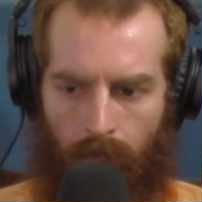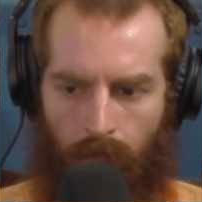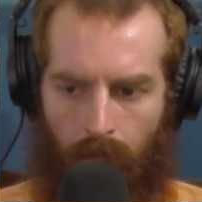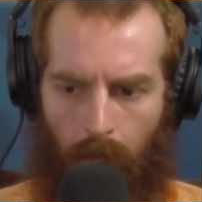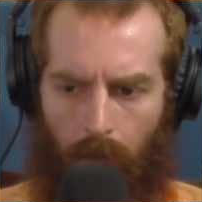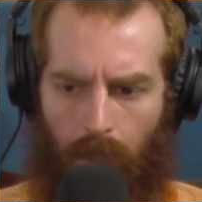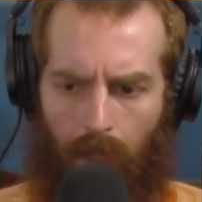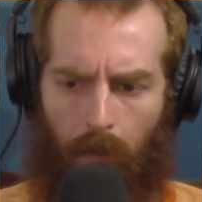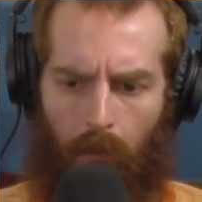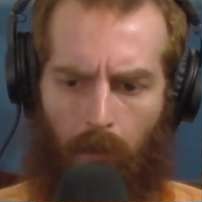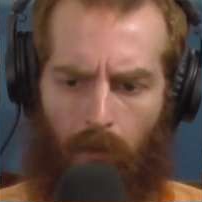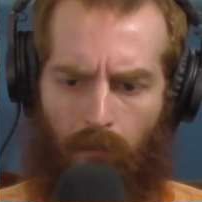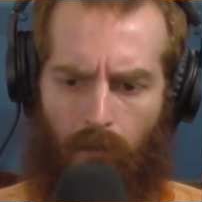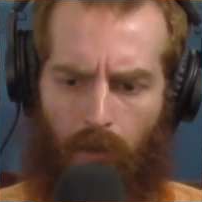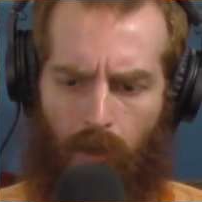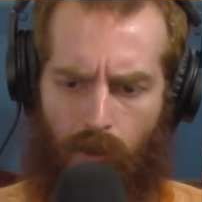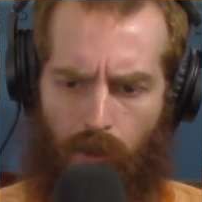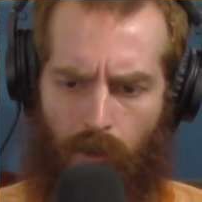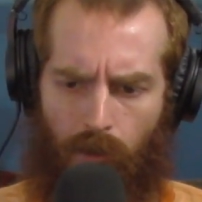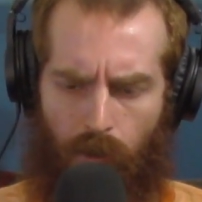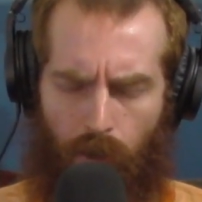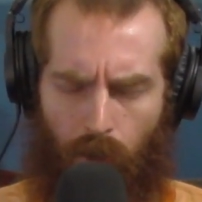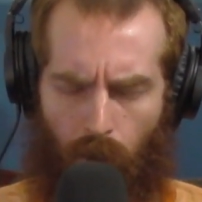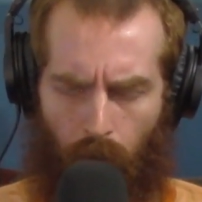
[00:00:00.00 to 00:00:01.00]
be able to fish
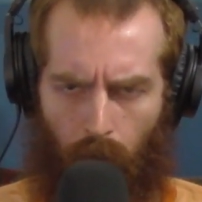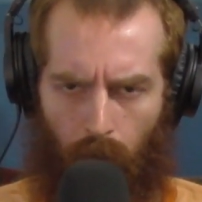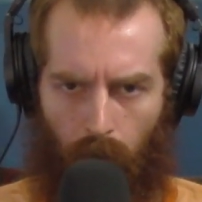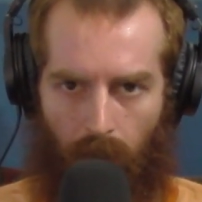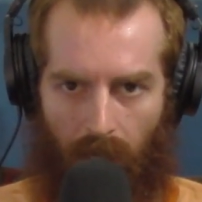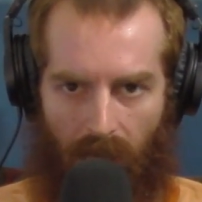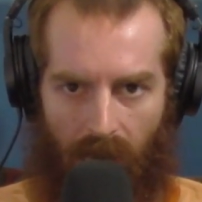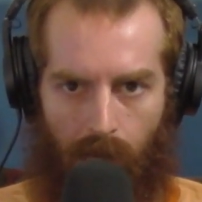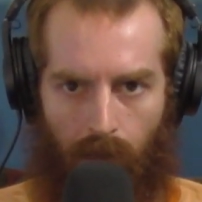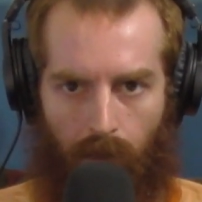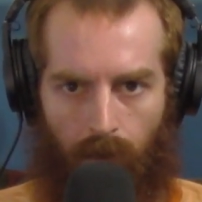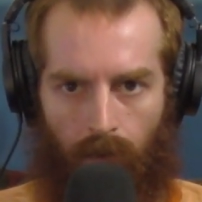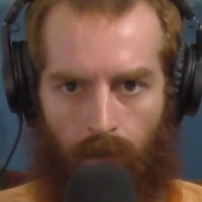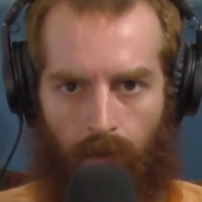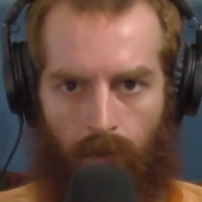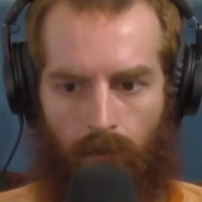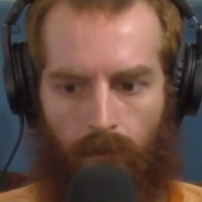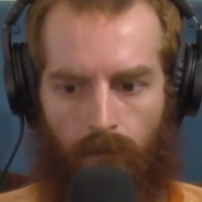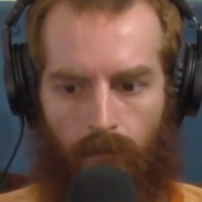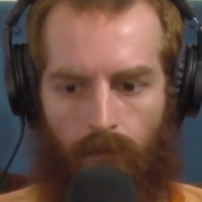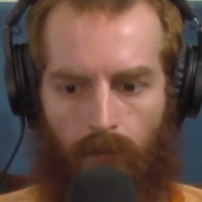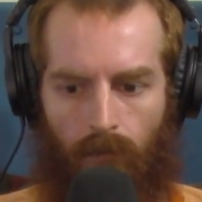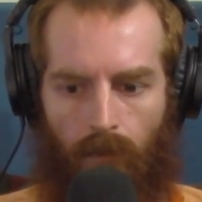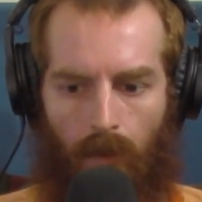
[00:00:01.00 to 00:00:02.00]
at your own lake,
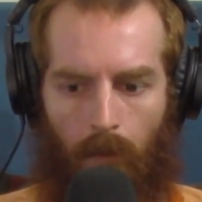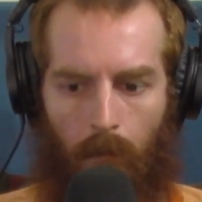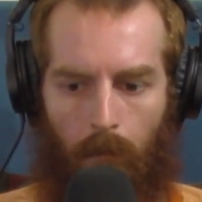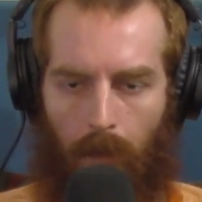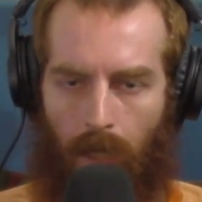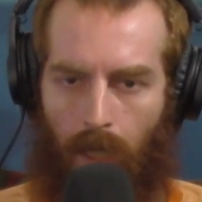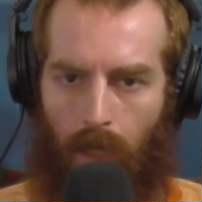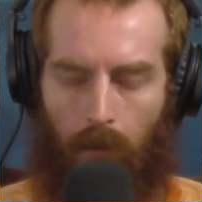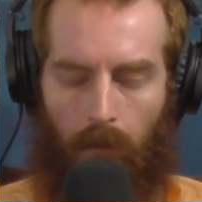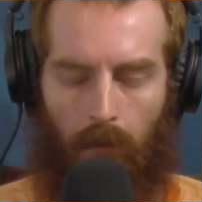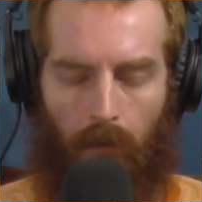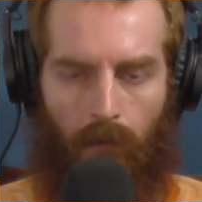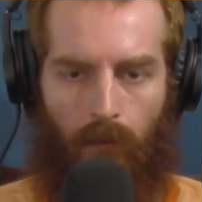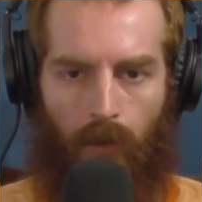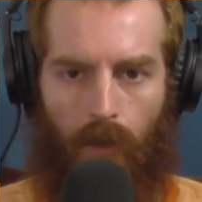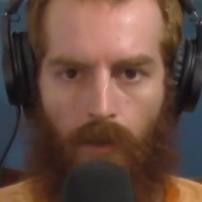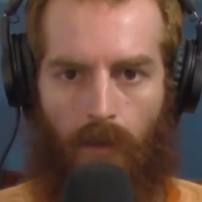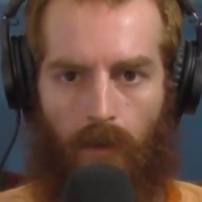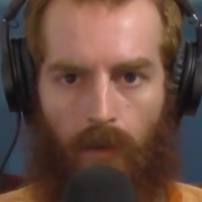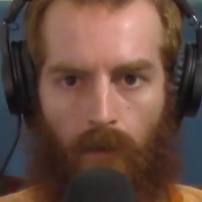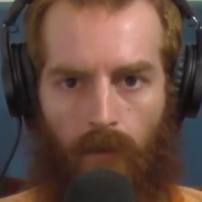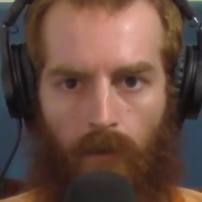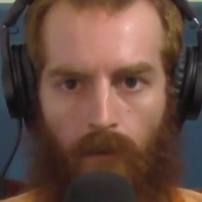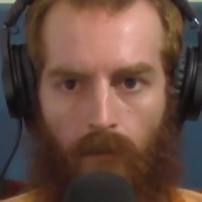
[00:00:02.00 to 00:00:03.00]
be able to fish
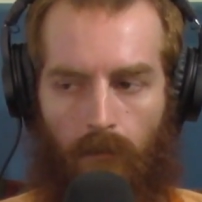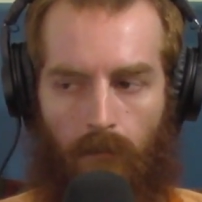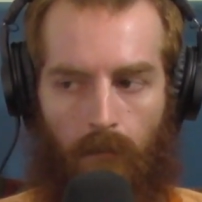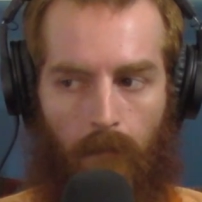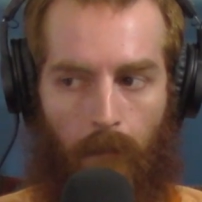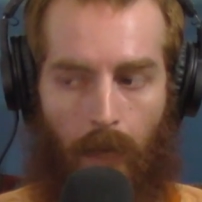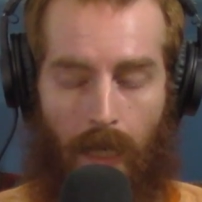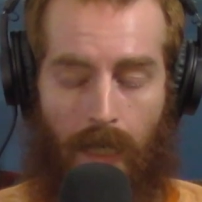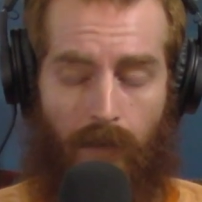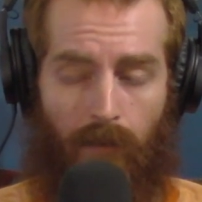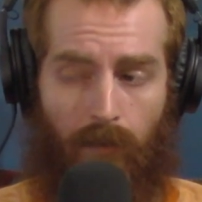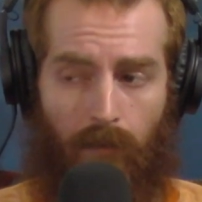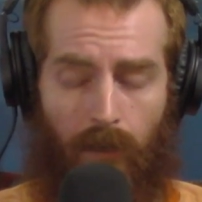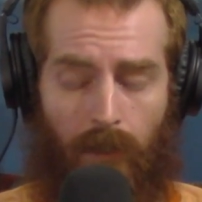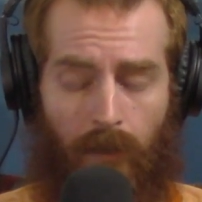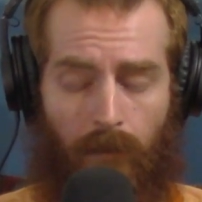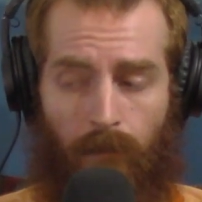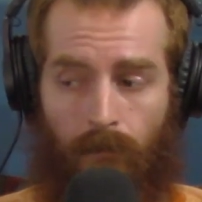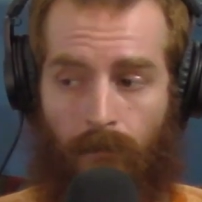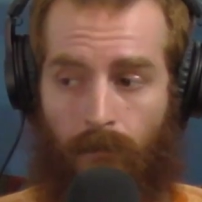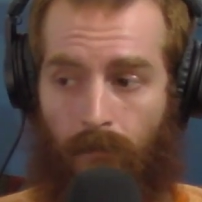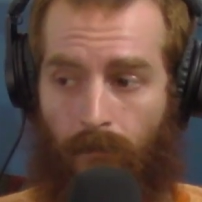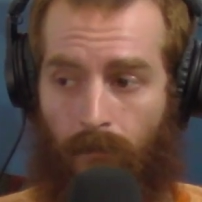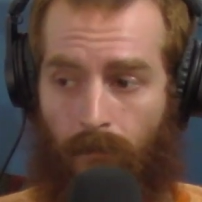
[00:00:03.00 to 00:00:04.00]
it basically
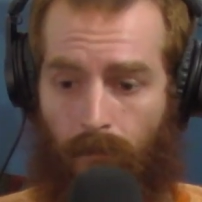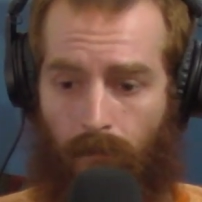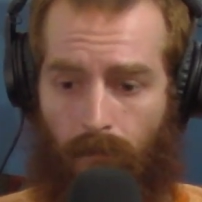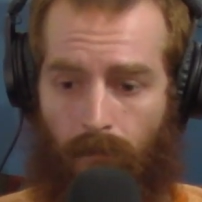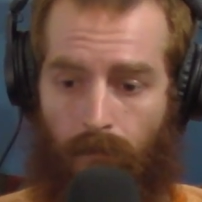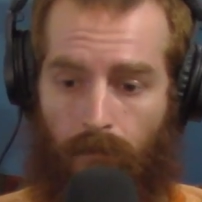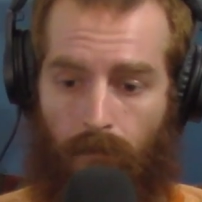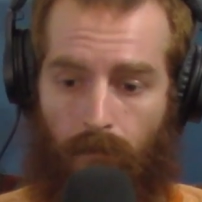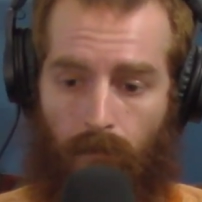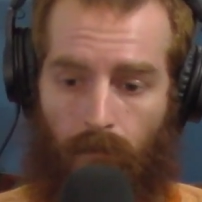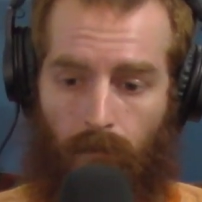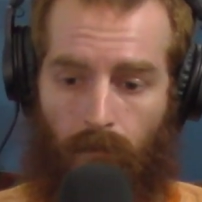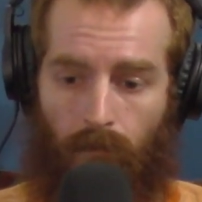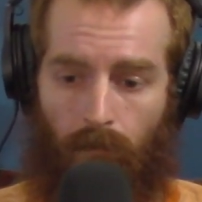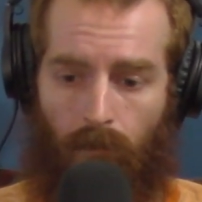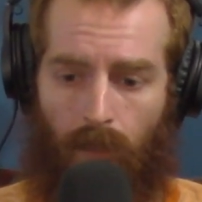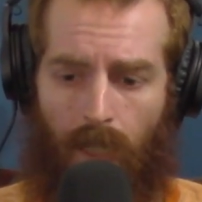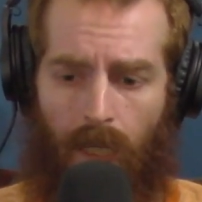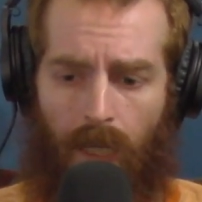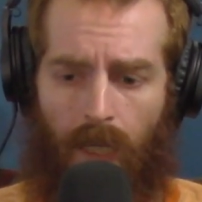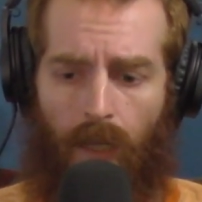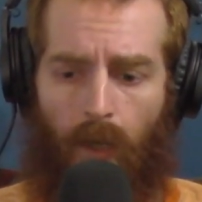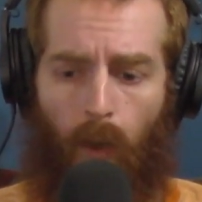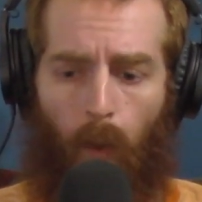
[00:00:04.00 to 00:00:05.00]

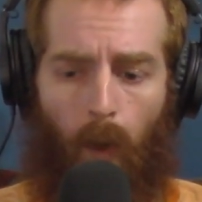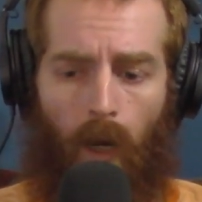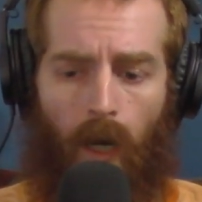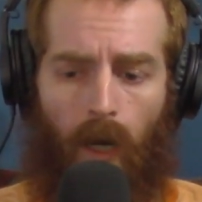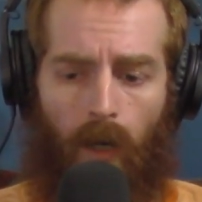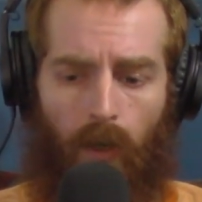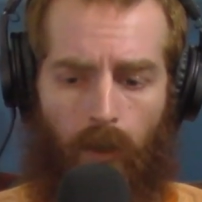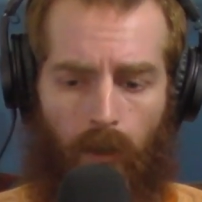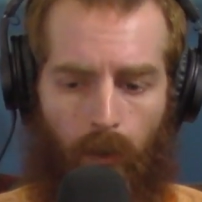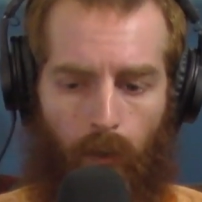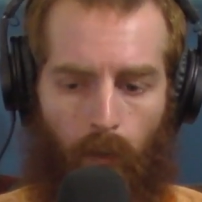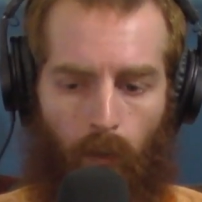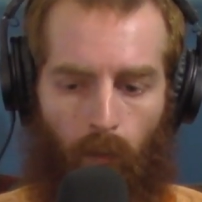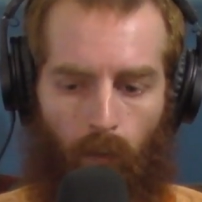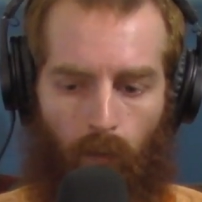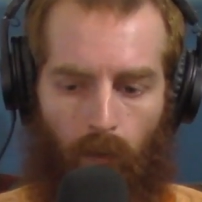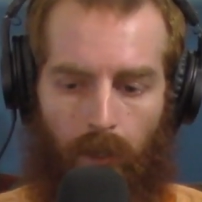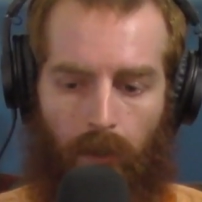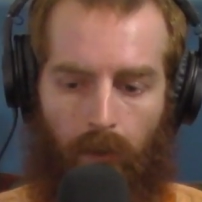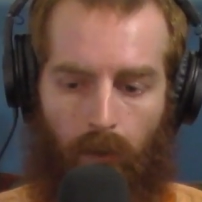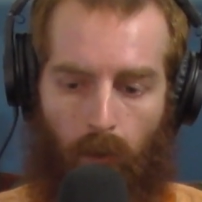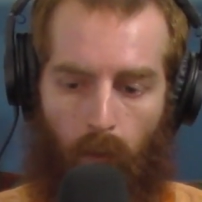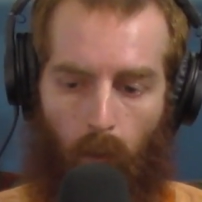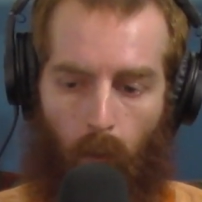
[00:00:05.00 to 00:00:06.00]
anywhere you
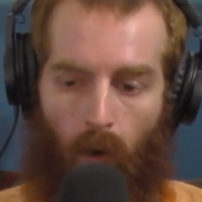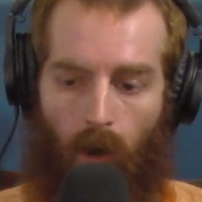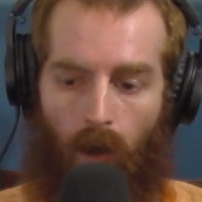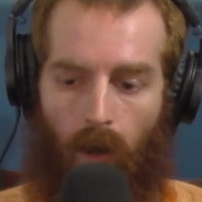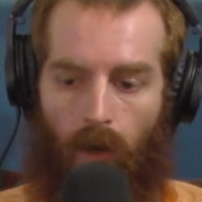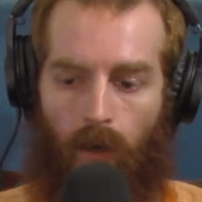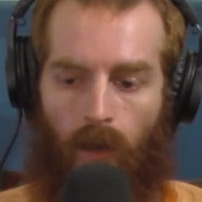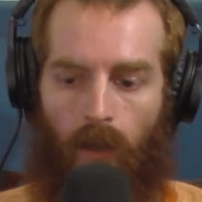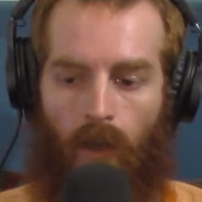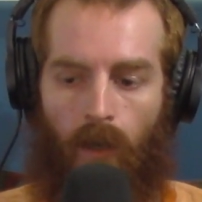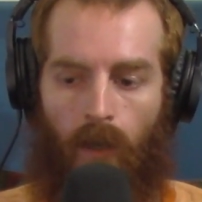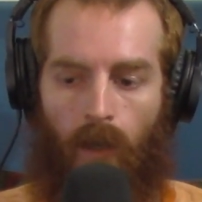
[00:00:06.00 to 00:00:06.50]
really want.